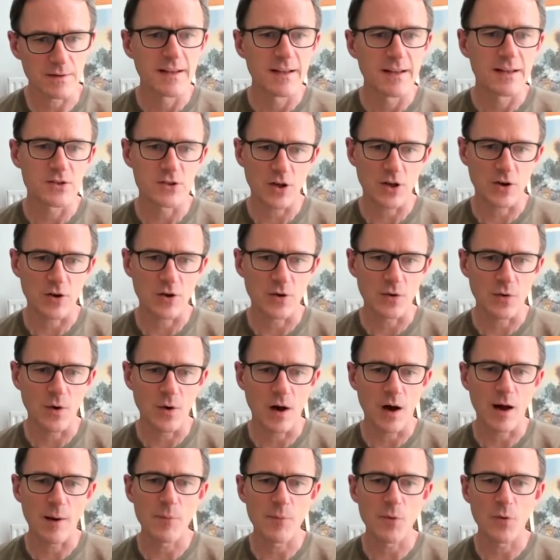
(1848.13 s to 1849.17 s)
So
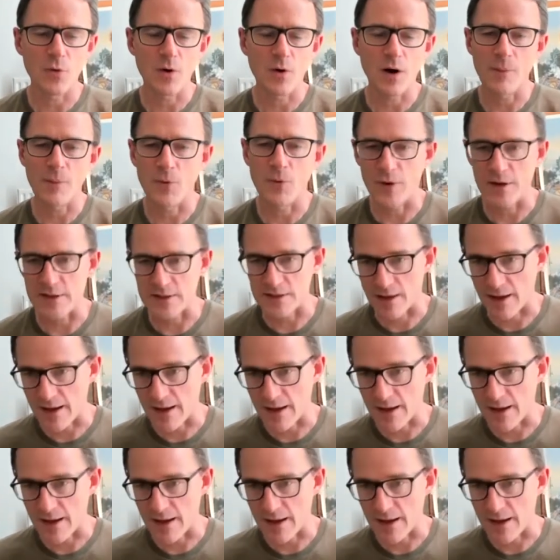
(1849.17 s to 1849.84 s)
I'm always